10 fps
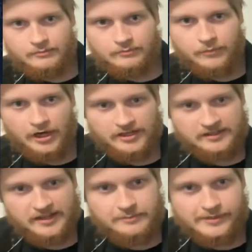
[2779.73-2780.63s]

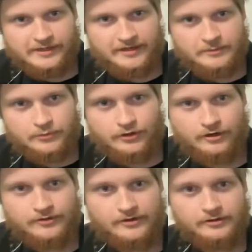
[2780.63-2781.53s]
Polylight PLA
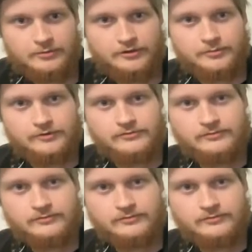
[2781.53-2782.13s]
Pro in dark purple.